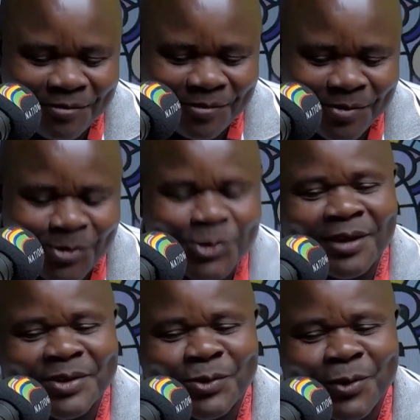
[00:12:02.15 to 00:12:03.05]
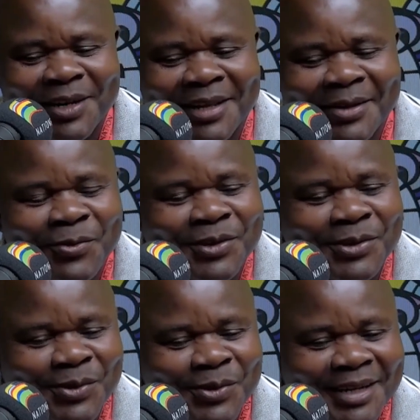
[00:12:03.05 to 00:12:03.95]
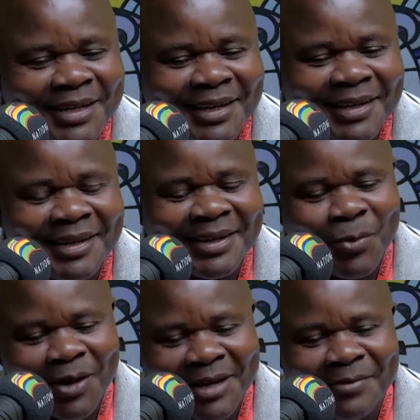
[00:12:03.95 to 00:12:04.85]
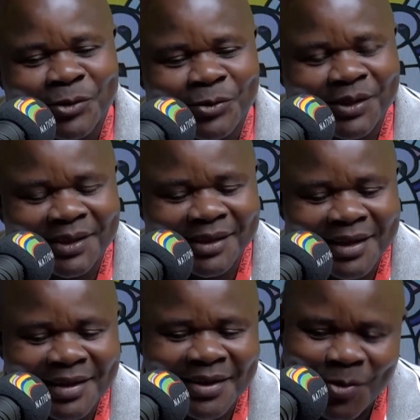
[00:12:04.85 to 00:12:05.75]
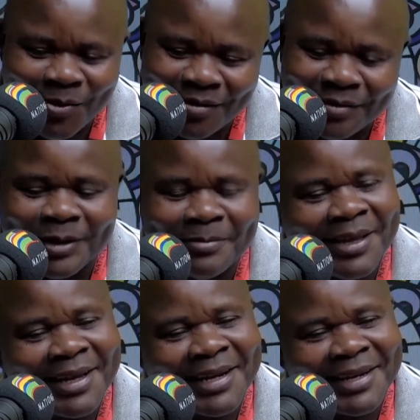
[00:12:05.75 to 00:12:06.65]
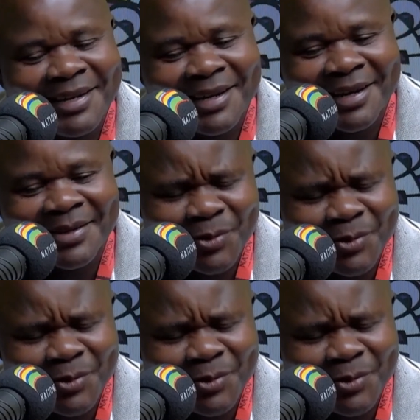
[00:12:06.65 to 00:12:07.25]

those of us who are in the office today, we leave office, whoever will be there 10 years will